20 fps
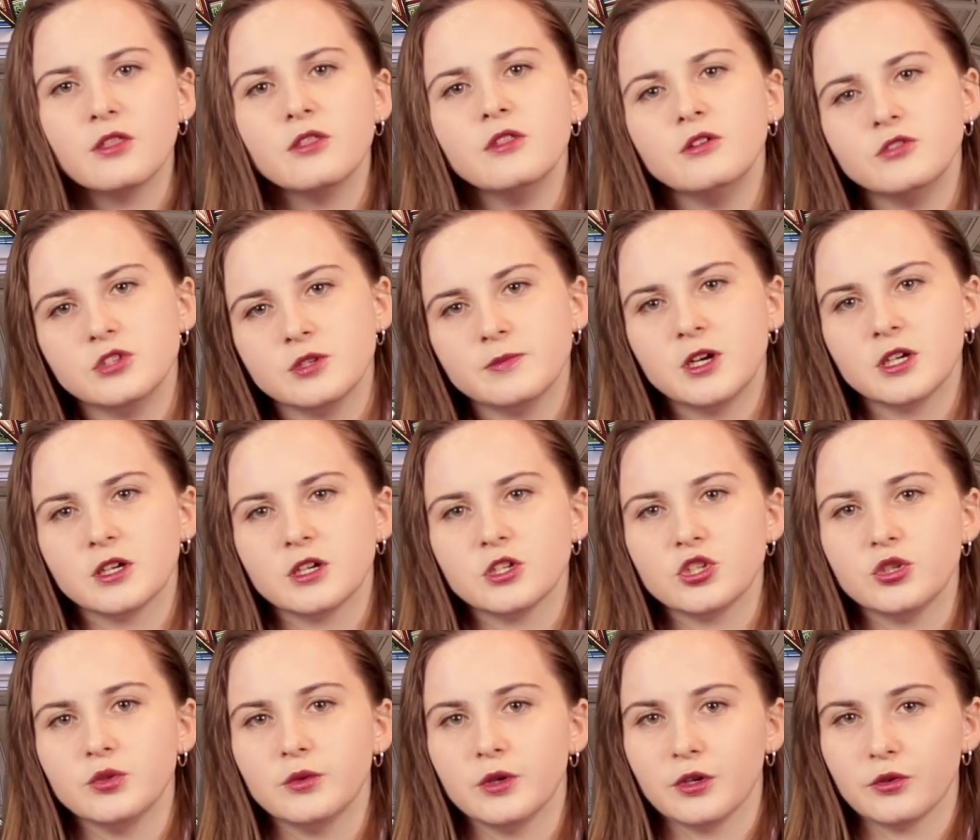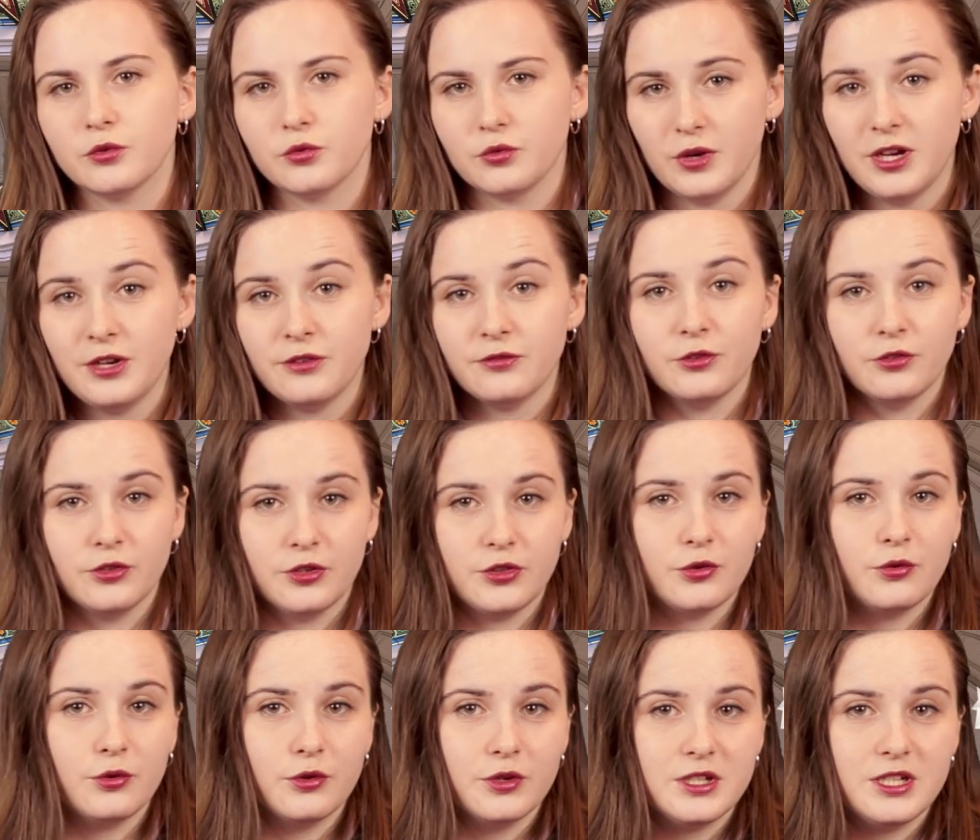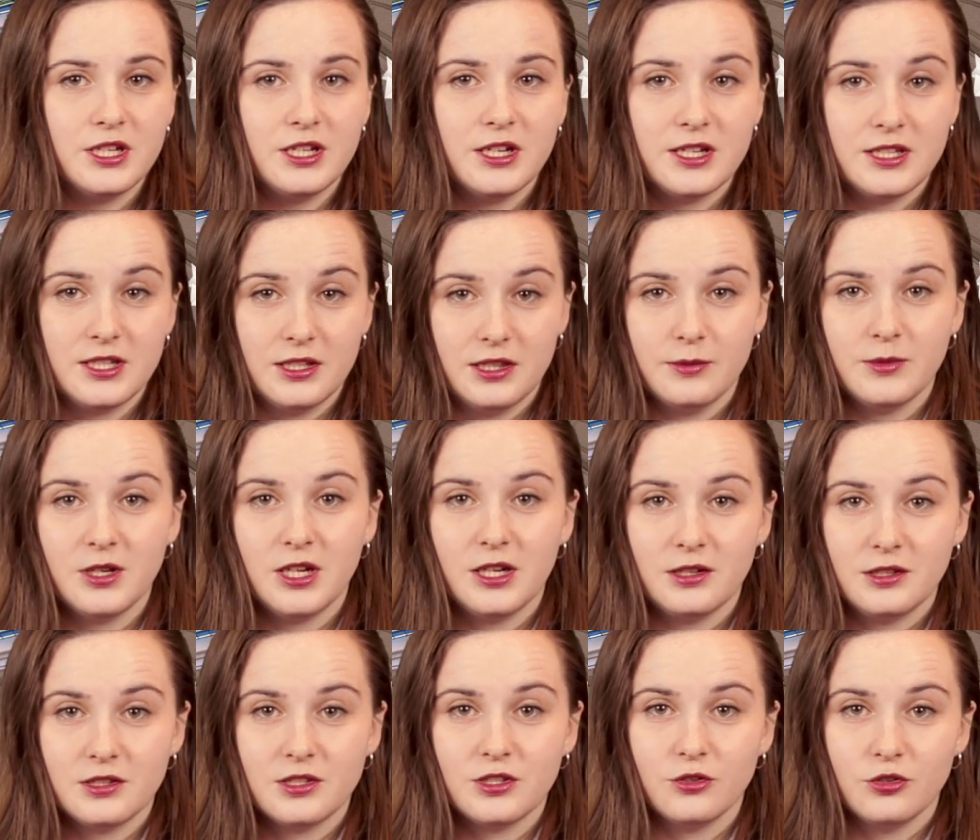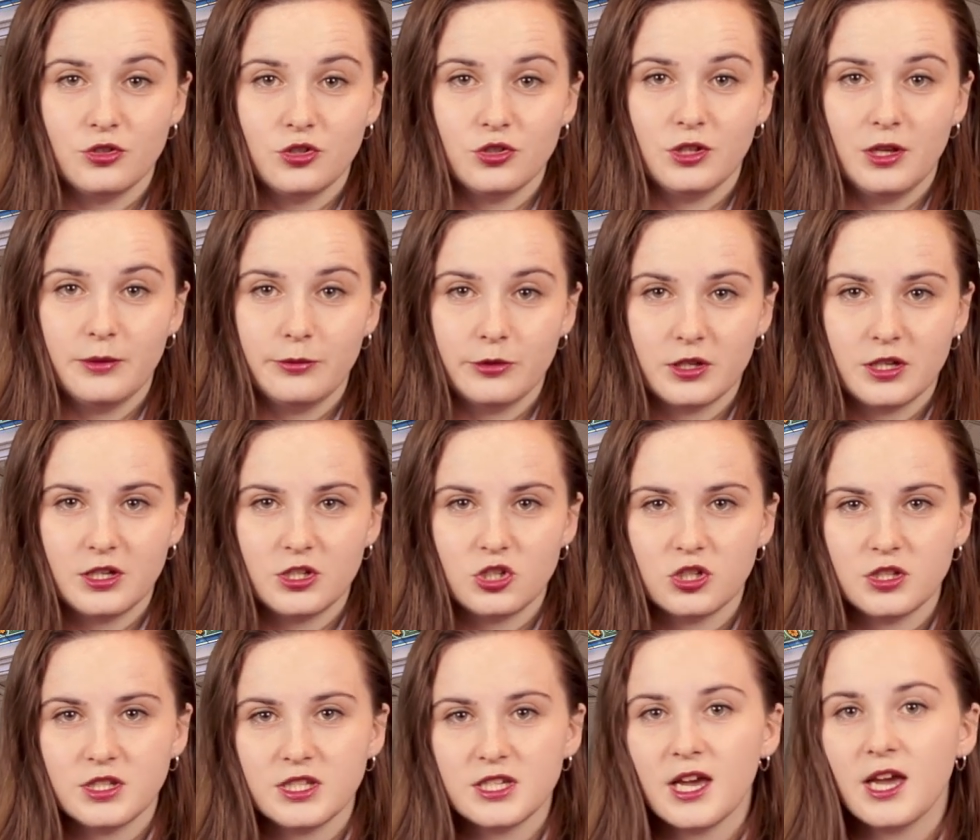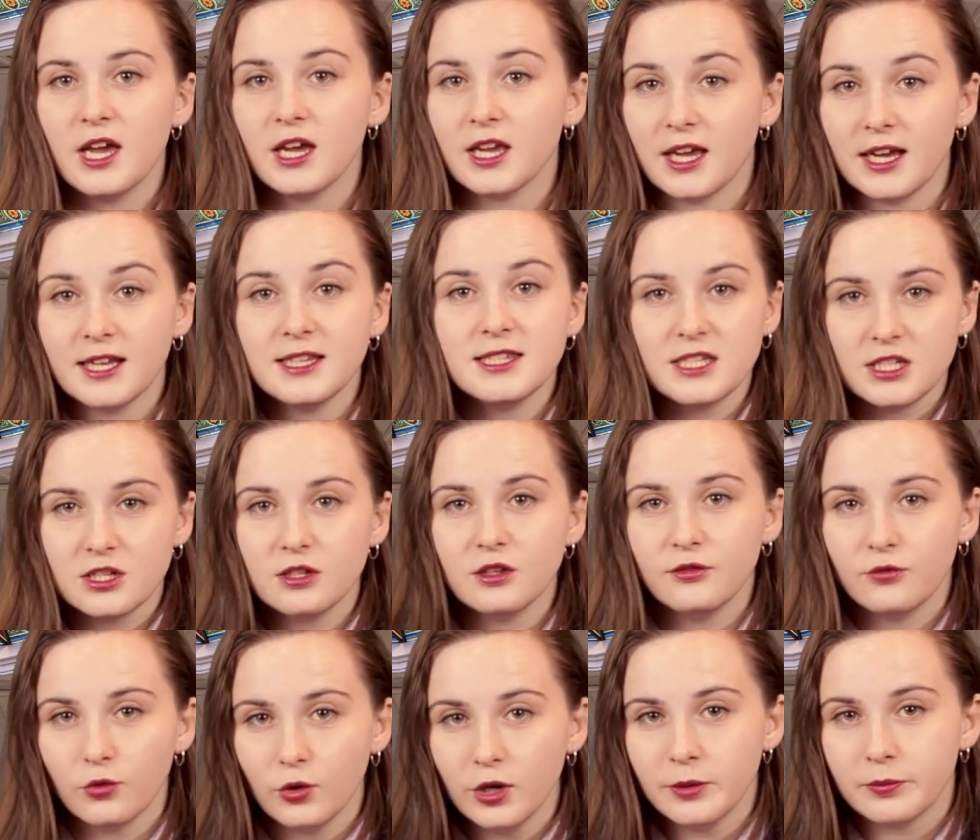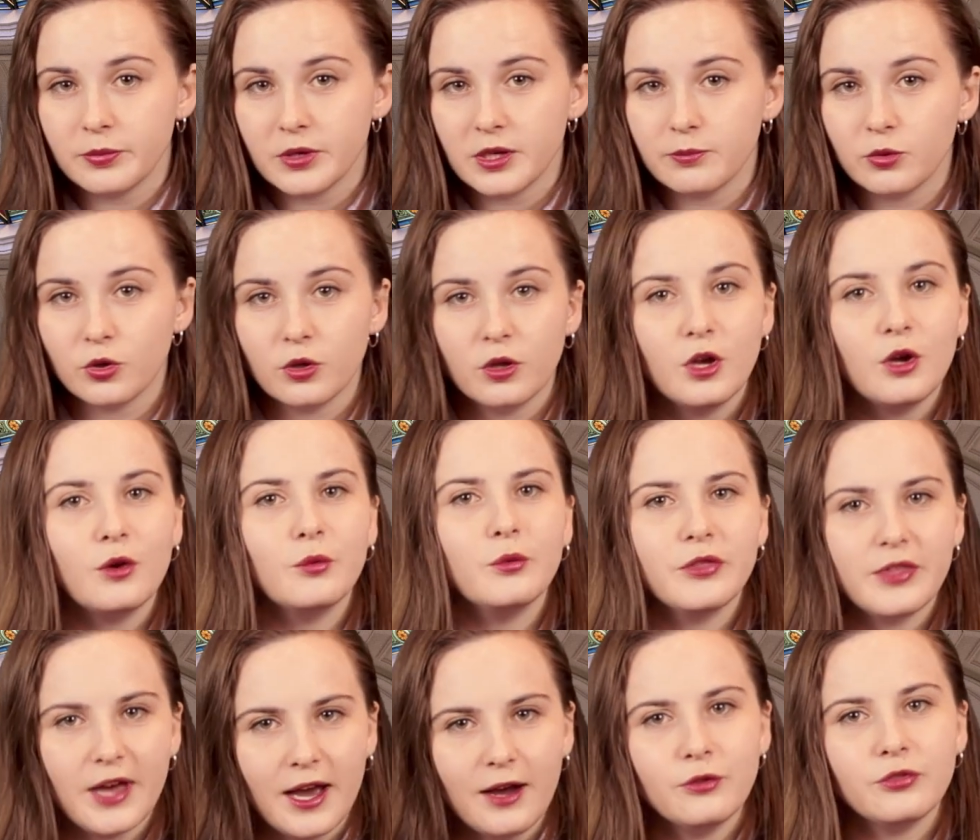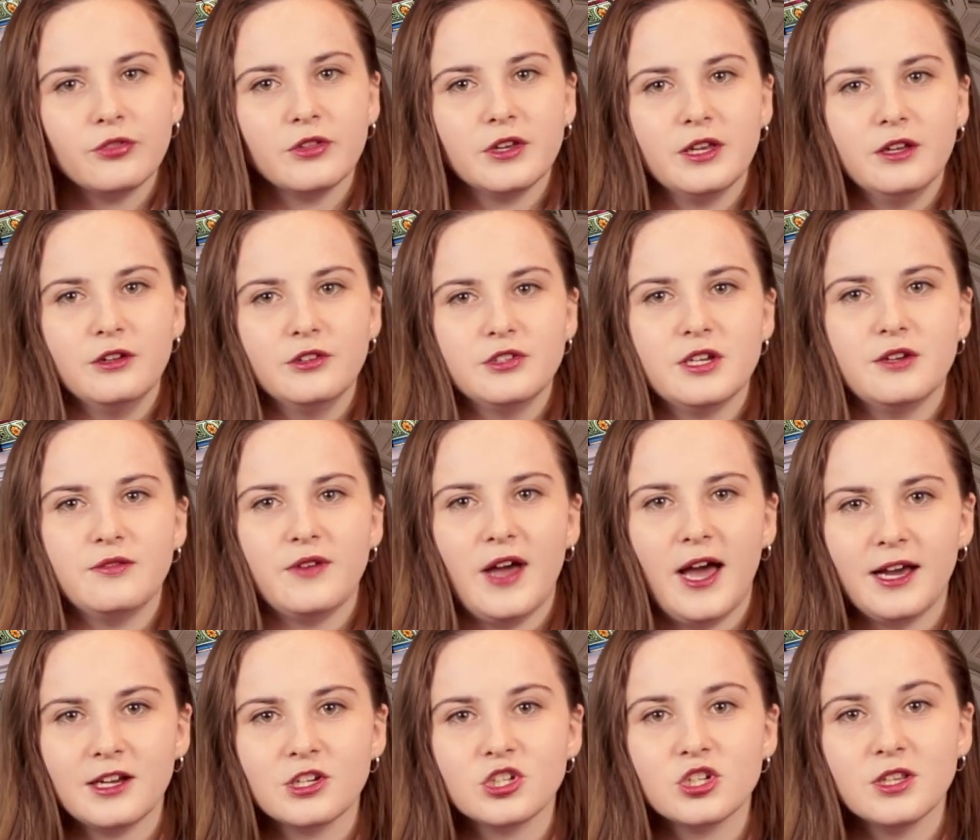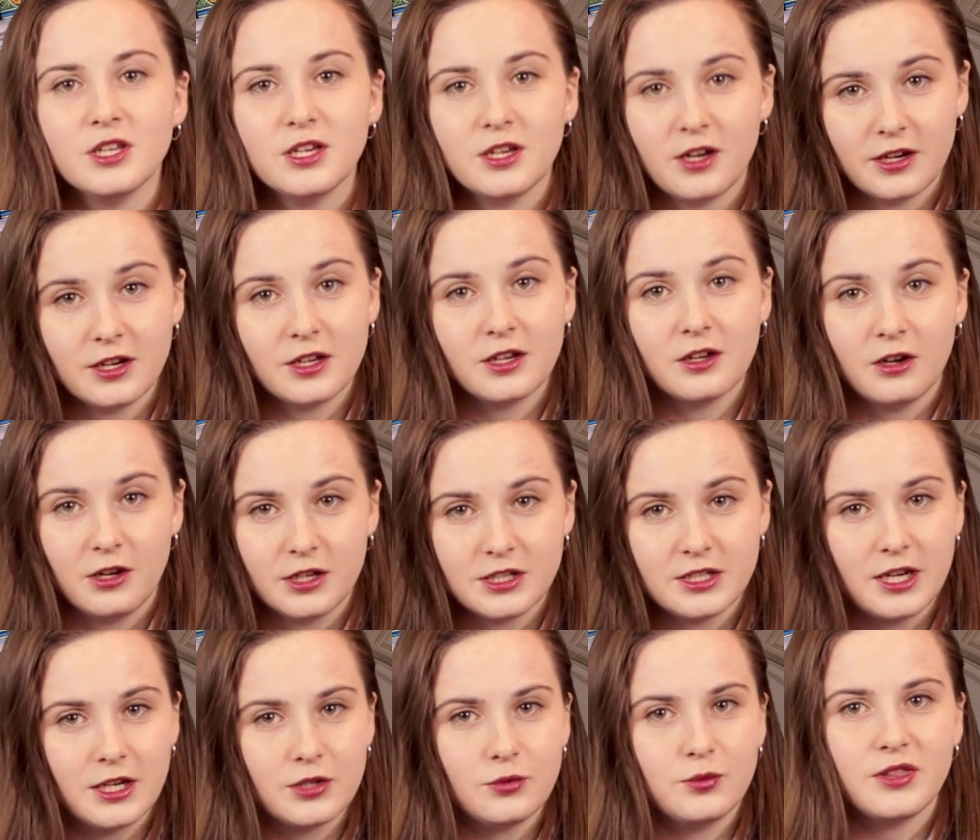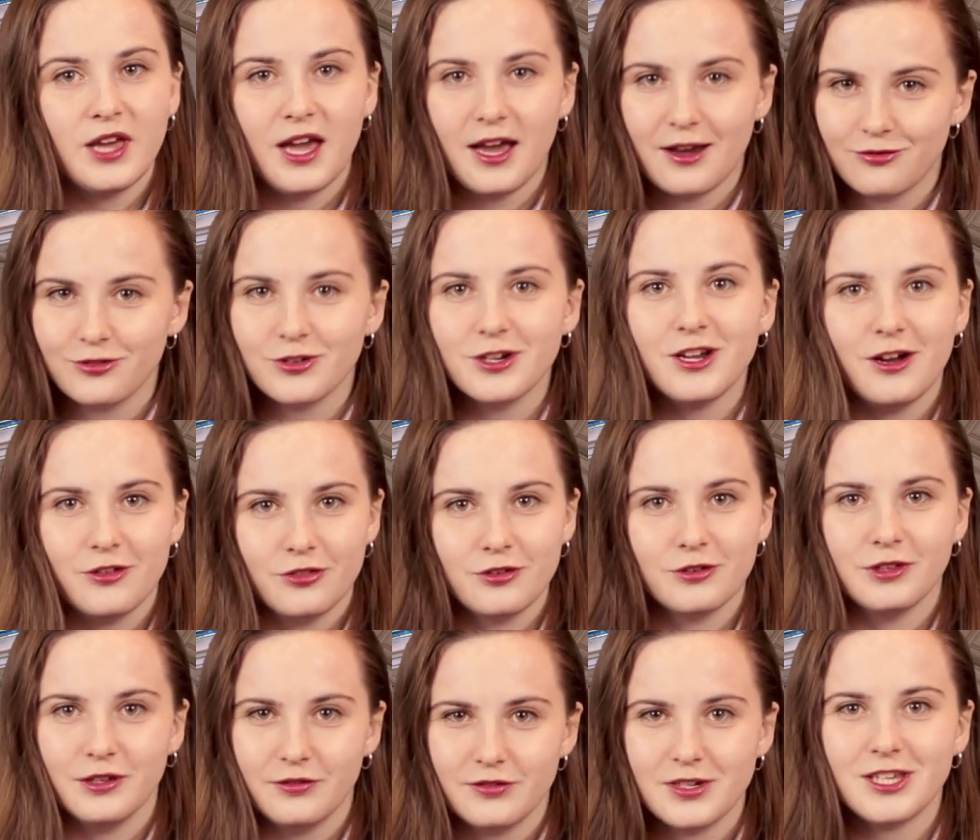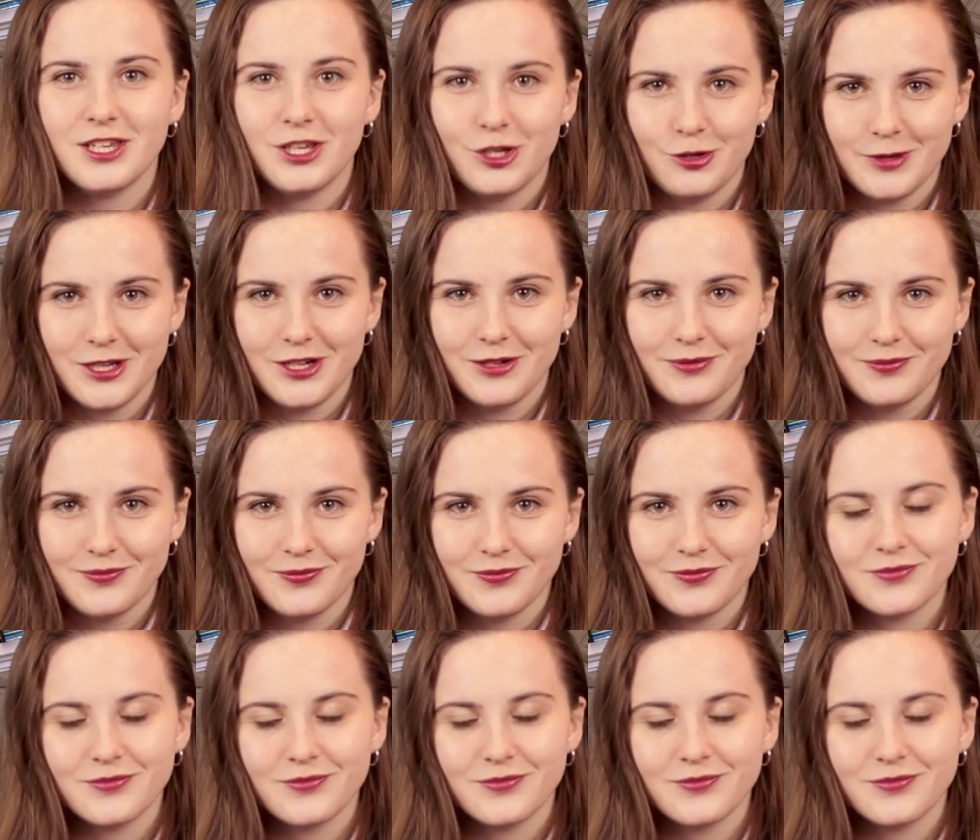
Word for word: Those among us who are grateful that the quarantine has eliminated social obligations can still avoid people without the guilt of actually cutting contact with every other living human.